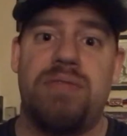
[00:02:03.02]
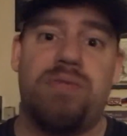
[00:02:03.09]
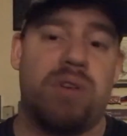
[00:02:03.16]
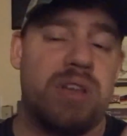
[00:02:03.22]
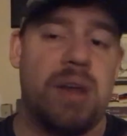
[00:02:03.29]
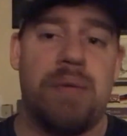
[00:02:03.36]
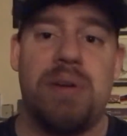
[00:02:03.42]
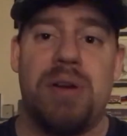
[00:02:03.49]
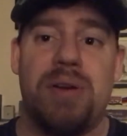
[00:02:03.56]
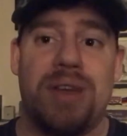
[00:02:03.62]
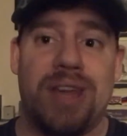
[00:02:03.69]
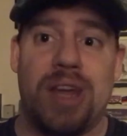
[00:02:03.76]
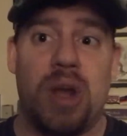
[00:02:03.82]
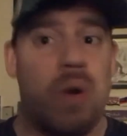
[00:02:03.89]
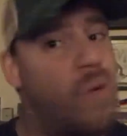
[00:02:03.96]
for
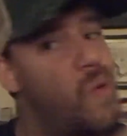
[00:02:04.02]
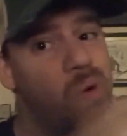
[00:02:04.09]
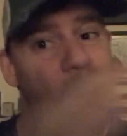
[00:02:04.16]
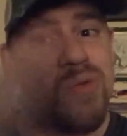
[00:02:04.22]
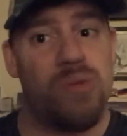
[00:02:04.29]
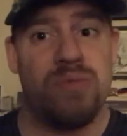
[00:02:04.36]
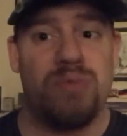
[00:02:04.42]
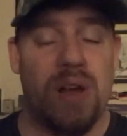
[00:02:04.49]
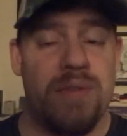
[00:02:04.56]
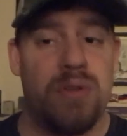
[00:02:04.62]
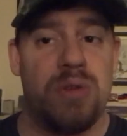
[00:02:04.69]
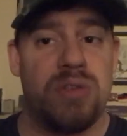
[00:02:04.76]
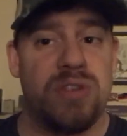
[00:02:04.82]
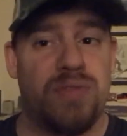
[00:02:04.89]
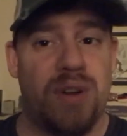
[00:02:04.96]
WWE or
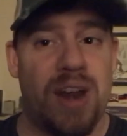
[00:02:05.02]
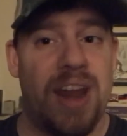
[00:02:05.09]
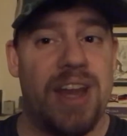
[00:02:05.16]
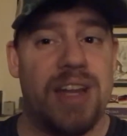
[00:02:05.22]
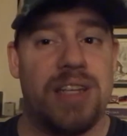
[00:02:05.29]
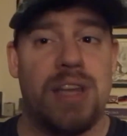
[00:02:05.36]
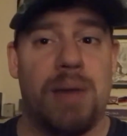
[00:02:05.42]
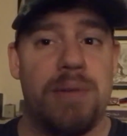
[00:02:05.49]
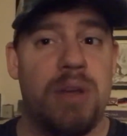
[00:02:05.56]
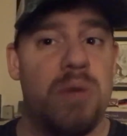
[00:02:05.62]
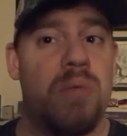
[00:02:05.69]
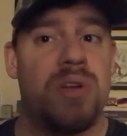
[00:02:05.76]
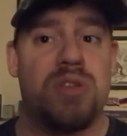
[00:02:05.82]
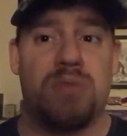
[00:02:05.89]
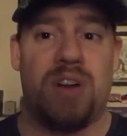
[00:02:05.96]
Revolution for AEW,
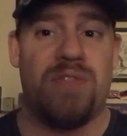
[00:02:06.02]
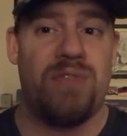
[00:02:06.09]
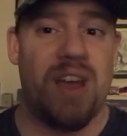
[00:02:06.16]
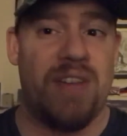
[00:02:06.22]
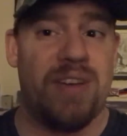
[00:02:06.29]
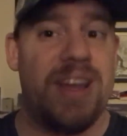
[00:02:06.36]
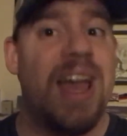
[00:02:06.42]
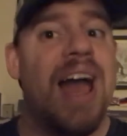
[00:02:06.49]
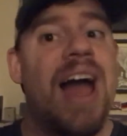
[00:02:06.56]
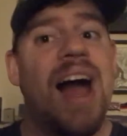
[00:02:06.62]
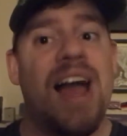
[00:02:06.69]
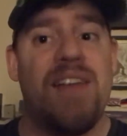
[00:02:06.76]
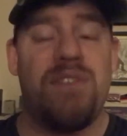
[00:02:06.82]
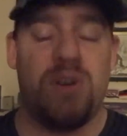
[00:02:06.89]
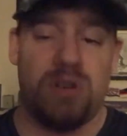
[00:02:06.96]
which, quite frankly,
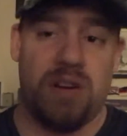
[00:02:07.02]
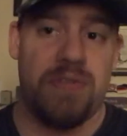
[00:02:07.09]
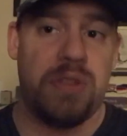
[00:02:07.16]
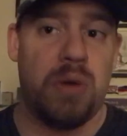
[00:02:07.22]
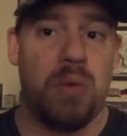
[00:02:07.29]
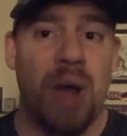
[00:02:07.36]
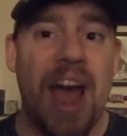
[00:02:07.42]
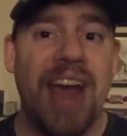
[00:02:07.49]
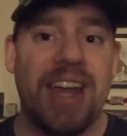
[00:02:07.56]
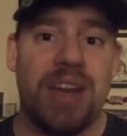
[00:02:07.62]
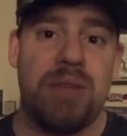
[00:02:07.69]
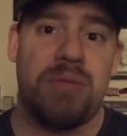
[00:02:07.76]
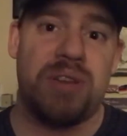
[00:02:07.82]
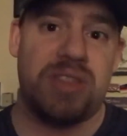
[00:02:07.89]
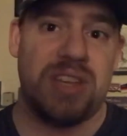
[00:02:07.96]
I have fallen off the
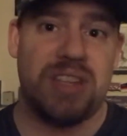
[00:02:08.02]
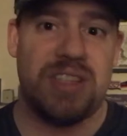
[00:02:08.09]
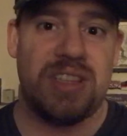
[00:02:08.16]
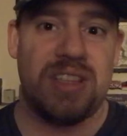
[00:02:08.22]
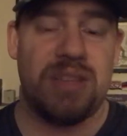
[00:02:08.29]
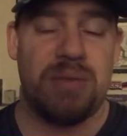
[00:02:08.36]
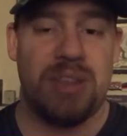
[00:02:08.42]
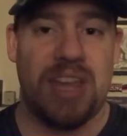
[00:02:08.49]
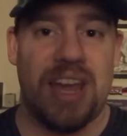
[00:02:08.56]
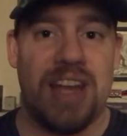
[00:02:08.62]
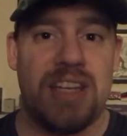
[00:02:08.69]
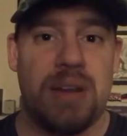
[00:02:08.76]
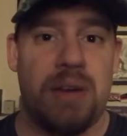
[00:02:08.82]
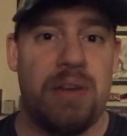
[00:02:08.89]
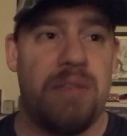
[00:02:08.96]
wagon with
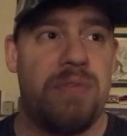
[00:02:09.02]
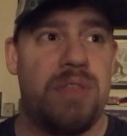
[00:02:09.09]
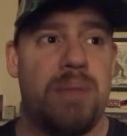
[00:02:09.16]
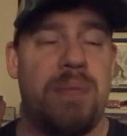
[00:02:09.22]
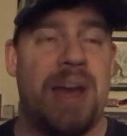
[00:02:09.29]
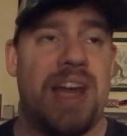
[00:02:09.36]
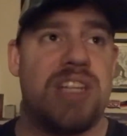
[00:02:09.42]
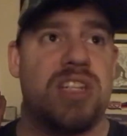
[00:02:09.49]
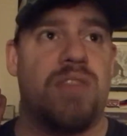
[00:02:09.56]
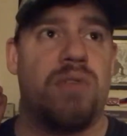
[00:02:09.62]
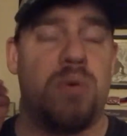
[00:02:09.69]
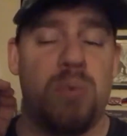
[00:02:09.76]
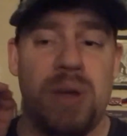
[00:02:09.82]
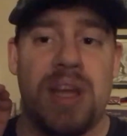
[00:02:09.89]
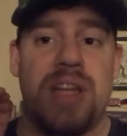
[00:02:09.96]
AEW for the past
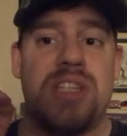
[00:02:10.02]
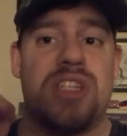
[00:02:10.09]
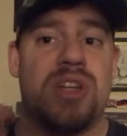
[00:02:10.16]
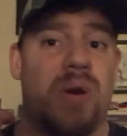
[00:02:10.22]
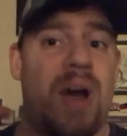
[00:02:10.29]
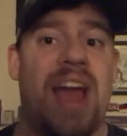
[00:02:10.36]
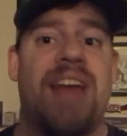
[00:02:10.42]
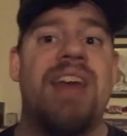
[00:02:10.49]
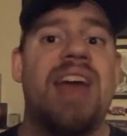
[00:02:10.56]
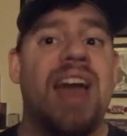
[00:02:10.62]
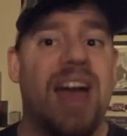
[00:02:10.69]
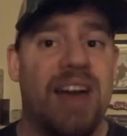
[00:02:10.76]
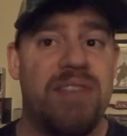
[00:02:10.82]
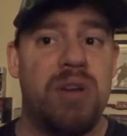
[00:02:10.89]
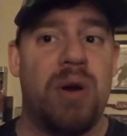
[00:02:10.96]
several weeks, so I
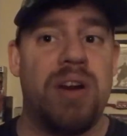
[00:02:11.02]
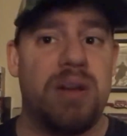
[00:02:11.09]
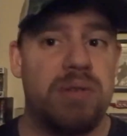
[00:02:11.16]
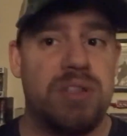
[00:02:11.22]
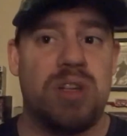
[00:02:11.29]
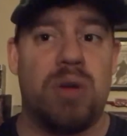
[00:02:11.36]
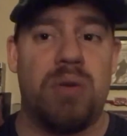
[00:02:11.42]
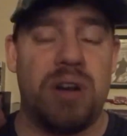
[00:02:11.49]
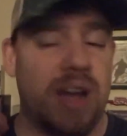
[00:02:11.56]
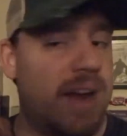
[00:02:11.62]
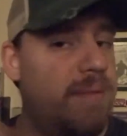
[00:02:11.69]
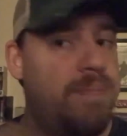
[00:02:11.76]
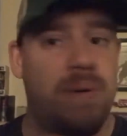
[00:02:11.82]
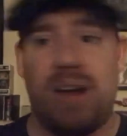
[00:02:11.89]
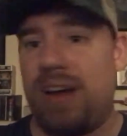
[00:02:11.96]
have no idea what's going
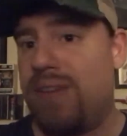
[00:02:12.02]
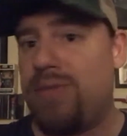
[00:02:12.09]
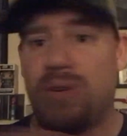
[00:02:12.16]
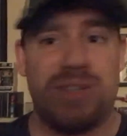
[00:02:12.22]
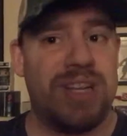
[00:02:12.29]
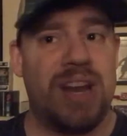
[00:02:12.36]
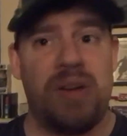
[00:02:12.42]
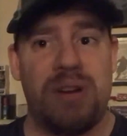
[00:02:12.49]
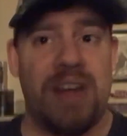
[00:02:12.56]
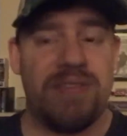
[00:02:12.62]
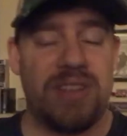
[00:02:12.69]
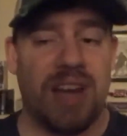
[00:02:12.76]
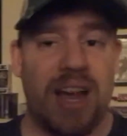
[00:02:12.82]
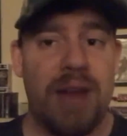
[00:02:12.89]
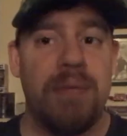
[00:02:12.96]
on. But, of course, I don't have
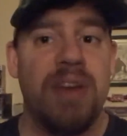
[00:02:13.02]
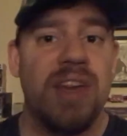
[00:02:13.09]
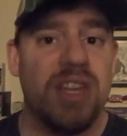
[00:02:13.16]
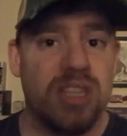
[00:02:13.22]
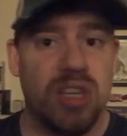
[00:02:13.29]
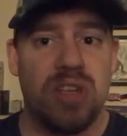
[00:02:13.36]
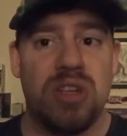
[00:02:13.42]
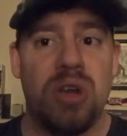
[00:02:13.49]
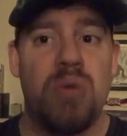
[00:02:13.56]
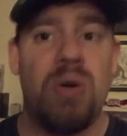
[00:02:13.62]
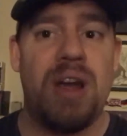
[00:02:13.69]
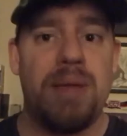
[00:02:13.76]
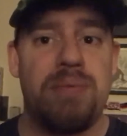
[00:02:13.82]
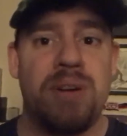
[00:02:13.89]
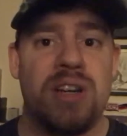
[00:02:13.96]
time to do
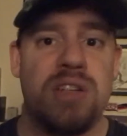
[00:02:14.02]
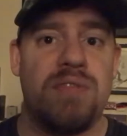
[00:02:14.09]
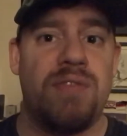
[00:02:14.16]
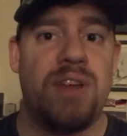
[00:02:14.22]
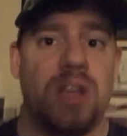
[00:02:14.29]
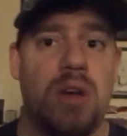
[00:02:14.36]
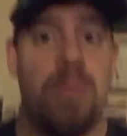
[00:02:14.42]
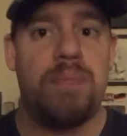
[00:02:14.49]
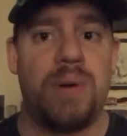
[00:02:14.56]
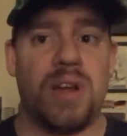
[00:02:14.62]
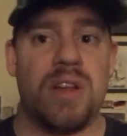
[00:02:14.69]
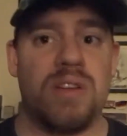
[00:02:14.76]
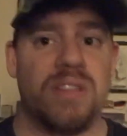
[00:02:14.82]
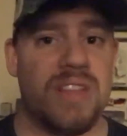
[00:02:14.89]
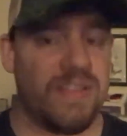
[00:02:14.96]
a prediction video.
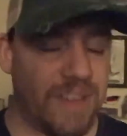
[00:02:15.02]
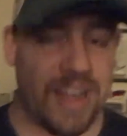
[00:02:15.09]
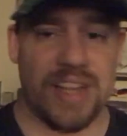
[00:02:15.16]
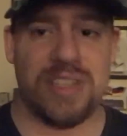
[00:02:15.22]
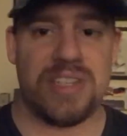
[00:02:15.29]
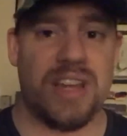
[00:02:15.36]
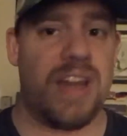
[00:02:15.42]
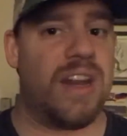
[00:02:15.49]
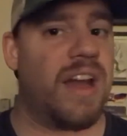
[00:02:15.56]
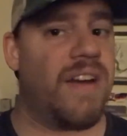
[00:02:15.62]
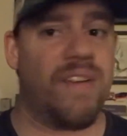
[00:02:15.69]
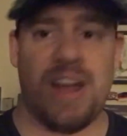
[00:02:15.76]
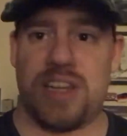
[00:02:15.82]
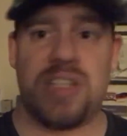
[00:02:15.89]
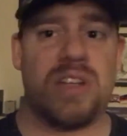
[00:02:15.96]
But, like I said, a
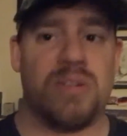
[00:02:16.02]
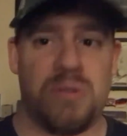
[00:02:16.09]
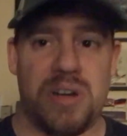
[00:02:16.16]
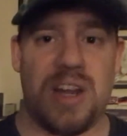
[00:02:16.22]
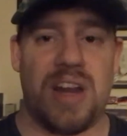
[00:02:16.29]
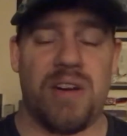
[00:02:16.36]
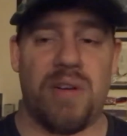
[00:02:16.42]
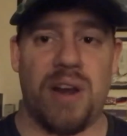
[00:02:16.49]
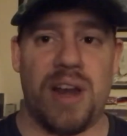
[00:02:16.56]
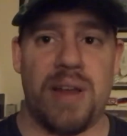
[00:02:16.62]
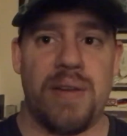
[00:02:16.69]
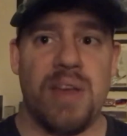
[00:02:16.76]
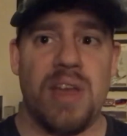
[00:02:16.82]
lot's going on, all right?